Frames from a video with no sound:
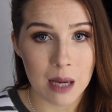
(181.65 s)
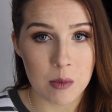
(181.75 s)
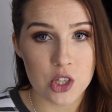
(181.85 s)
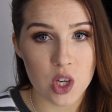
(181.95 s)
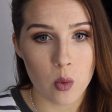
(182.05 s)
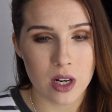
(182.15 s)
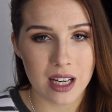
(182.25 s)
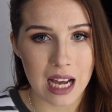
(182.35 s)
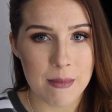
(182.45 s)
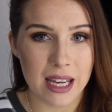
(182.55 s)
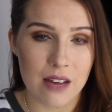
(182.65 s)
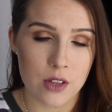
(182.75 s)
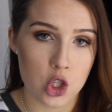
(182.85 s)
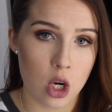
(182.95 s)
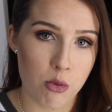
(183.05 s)
You don't want it coming out
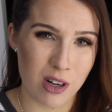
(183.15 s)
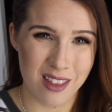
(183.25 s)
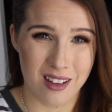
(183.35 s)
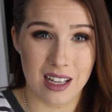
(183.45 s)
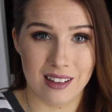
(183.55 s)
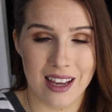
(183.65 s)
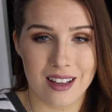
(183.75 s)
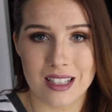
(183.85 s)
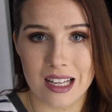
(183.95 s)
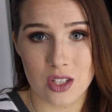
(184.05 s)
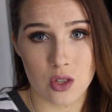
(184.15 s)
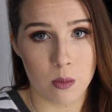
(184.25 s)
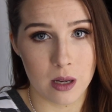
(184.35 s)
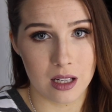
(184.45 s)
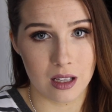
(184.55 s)
the top or anything like that, because that's
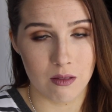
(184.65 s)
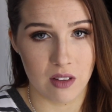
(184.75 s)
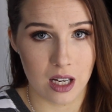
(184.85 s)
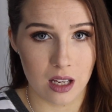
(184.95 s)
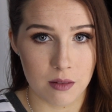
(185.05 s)
super inconvenient.